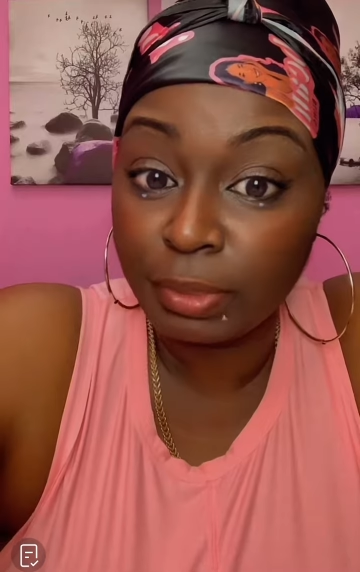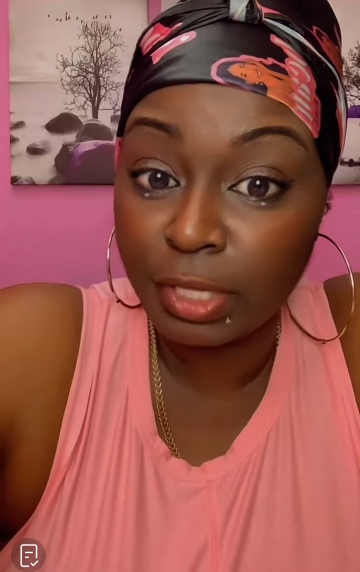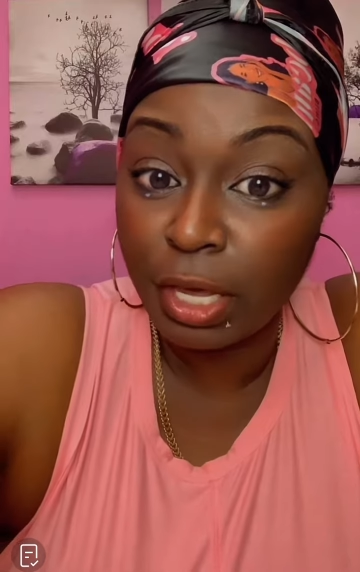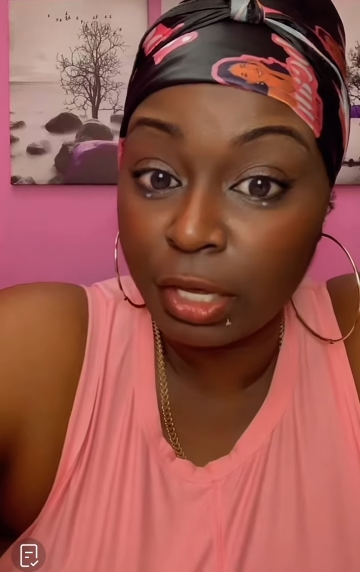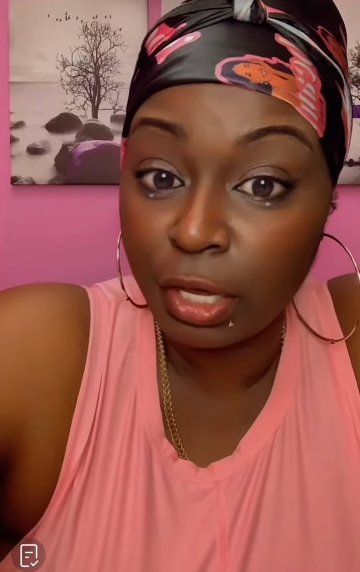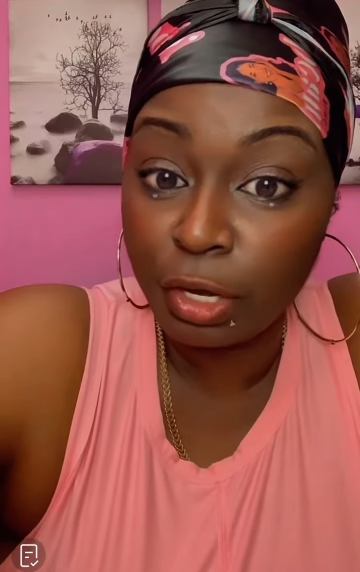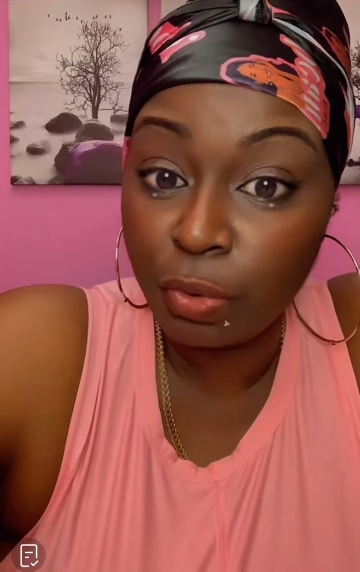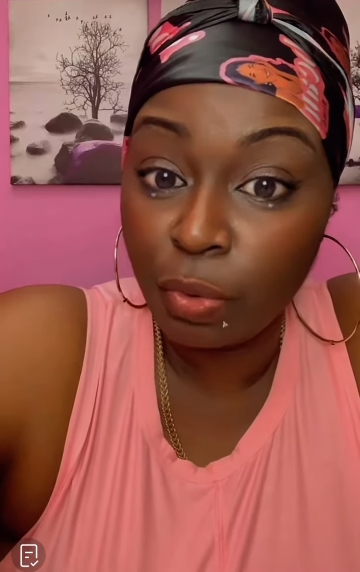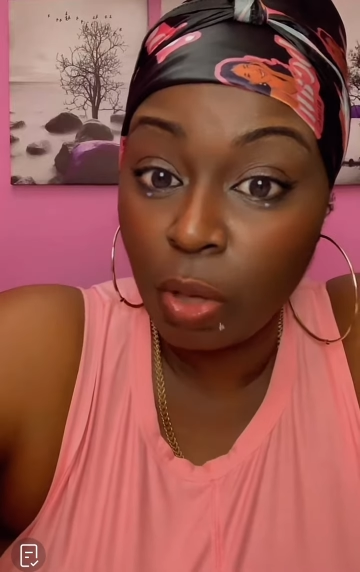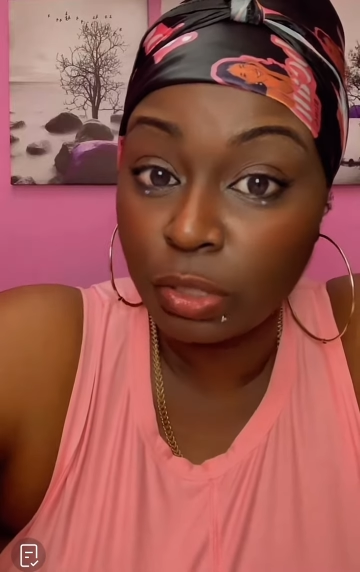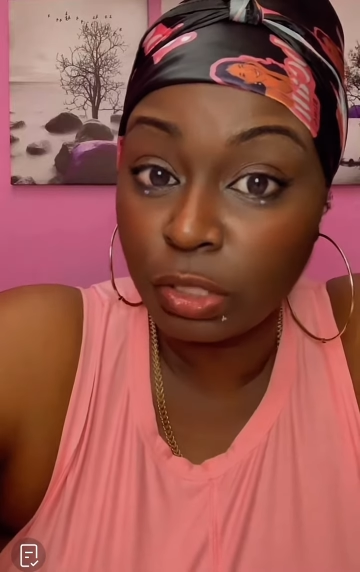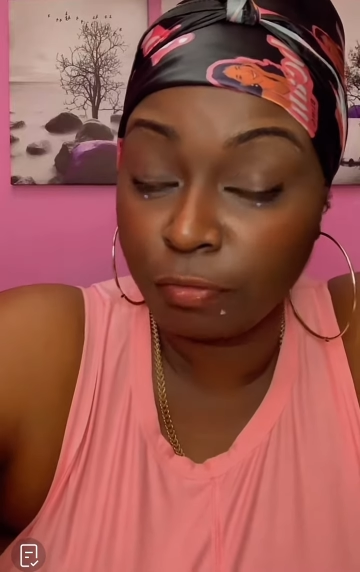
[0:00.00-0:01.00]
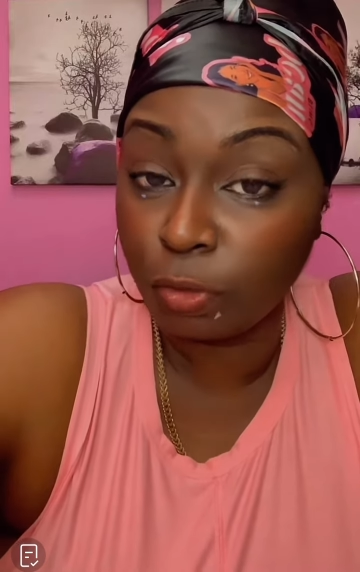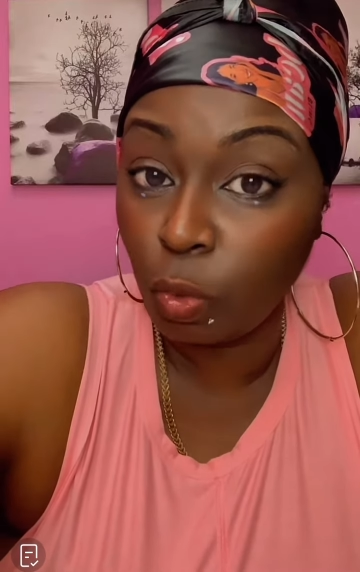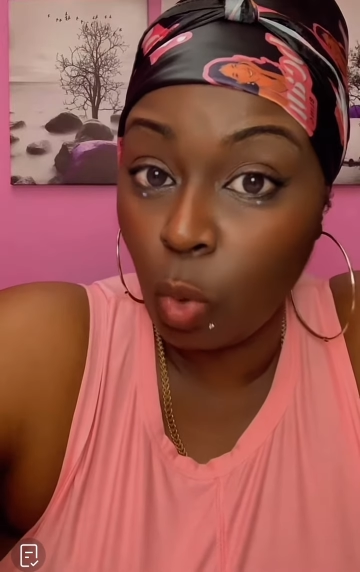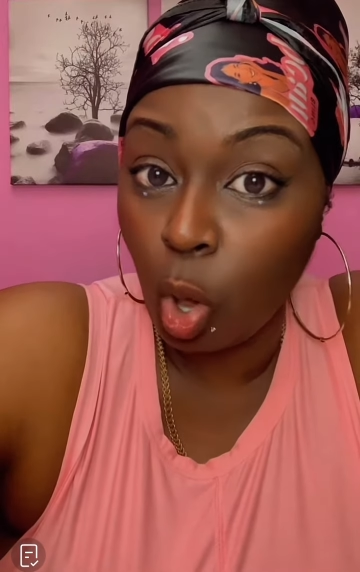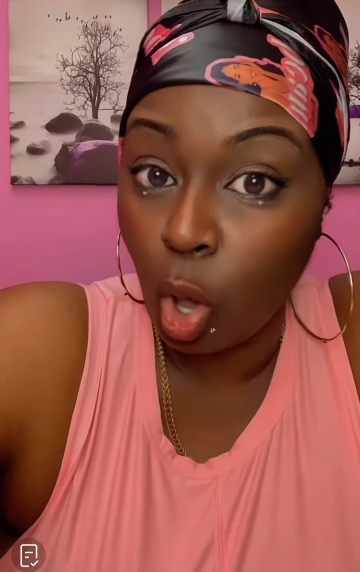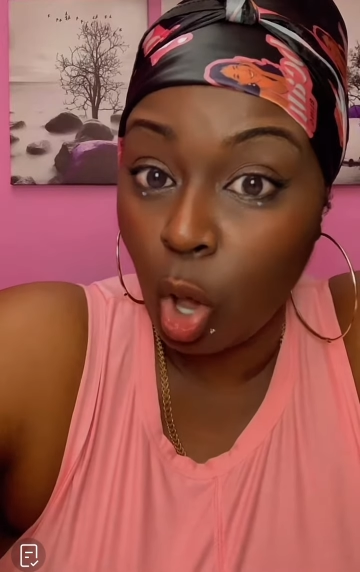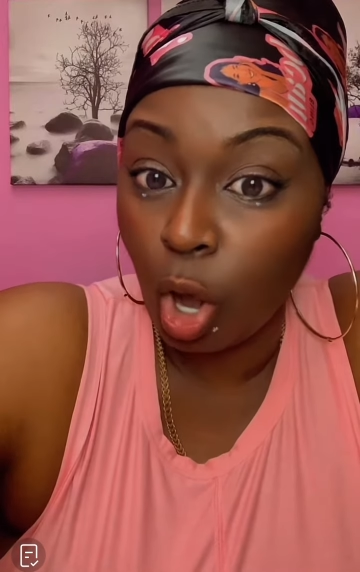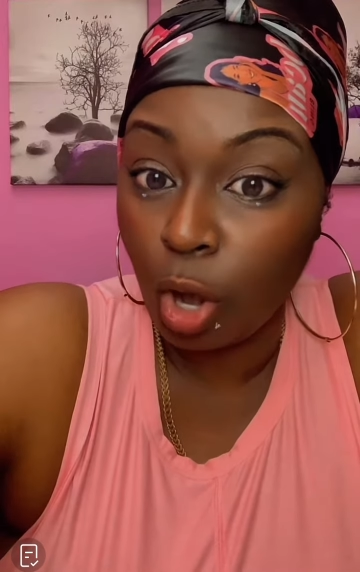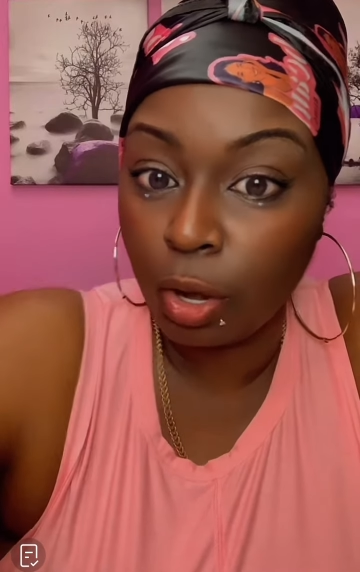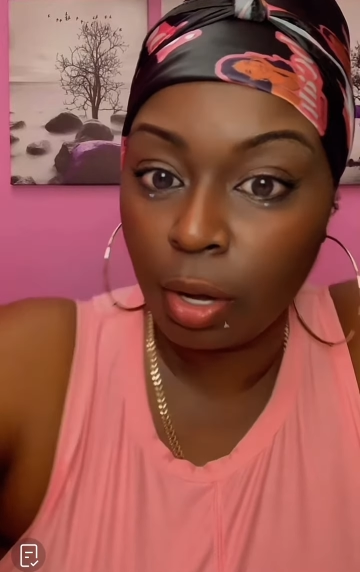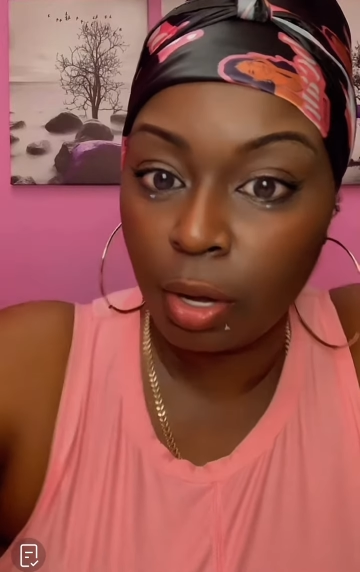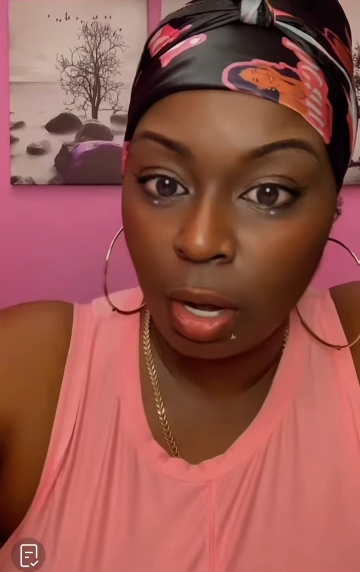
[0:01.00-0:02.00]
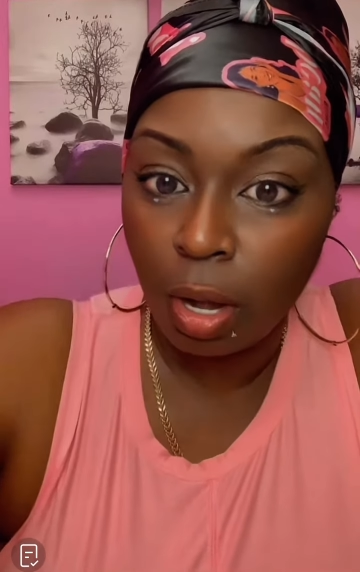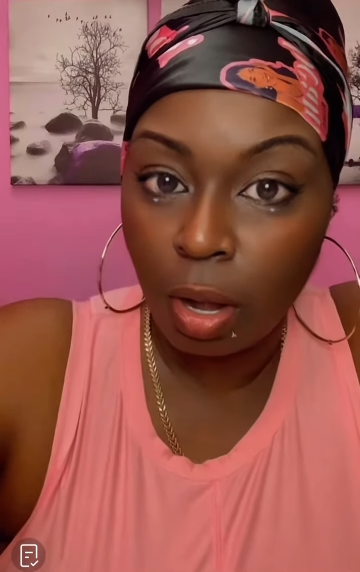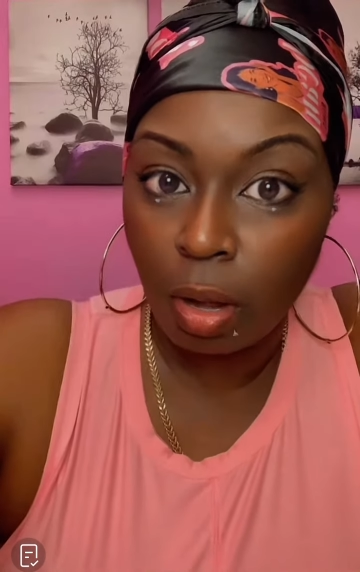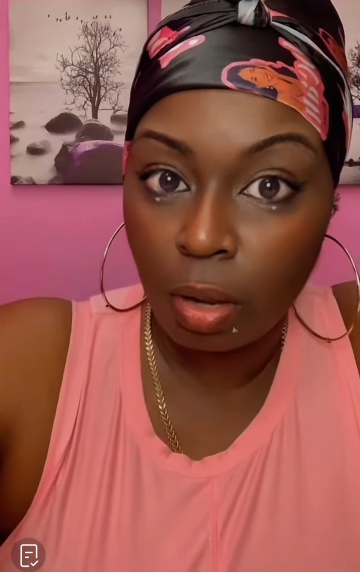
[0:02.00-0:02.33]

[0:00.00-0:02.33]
I'm taking you out of the war.